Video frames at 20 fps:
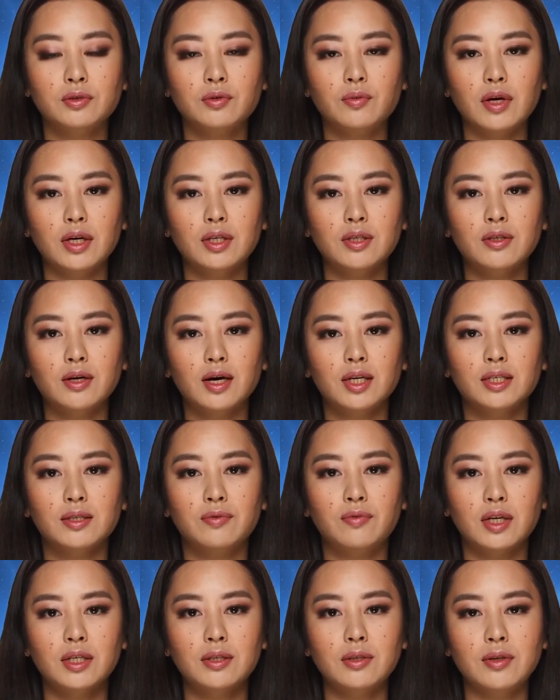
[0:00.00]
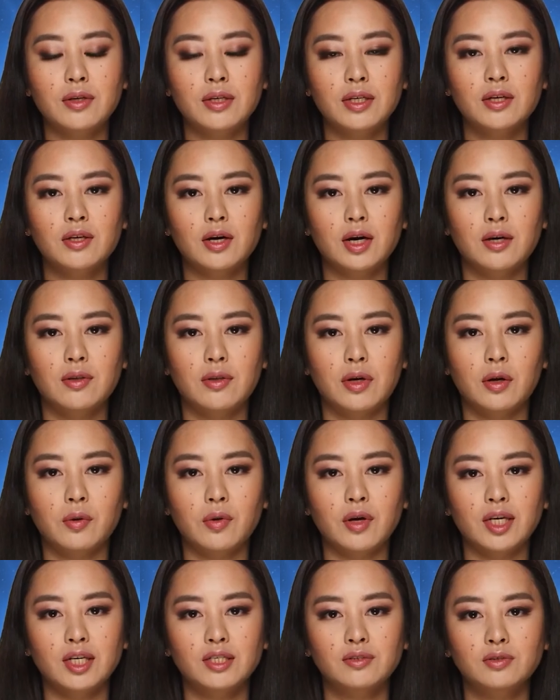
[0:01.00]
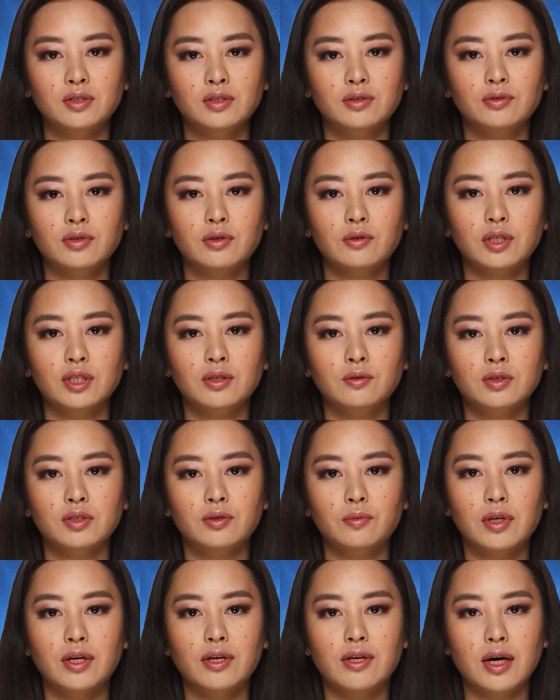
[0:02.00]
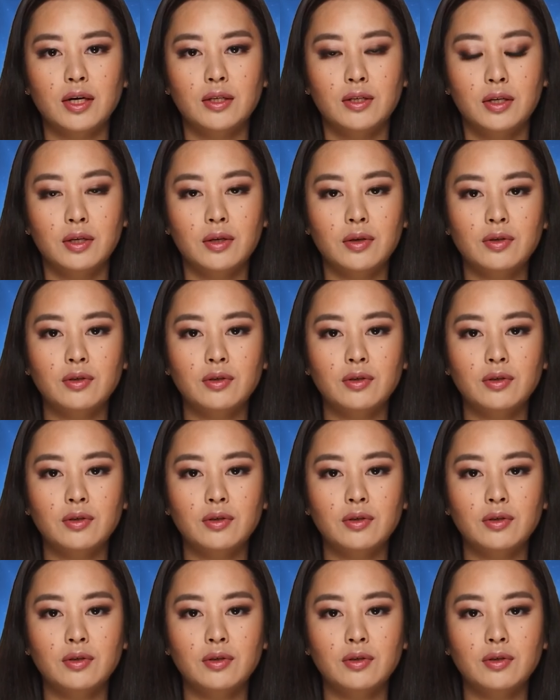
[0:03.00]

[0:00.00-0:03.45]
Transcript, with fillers: greater than anything, said Jonathan Kraft, the Patriots president.